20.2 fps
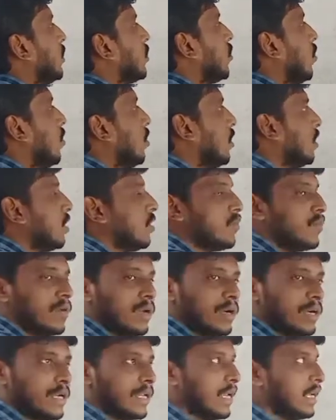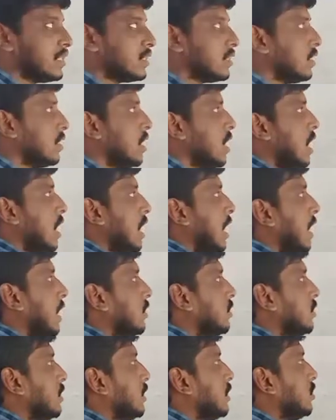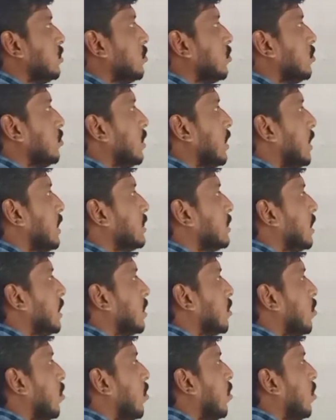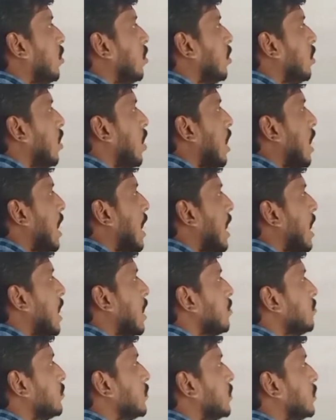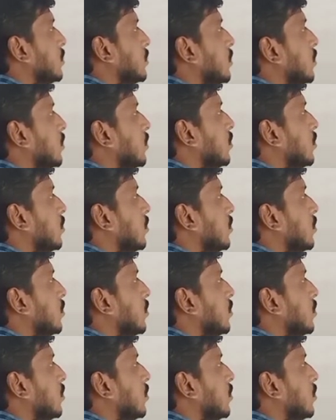called vertex, and these two rays are called arms.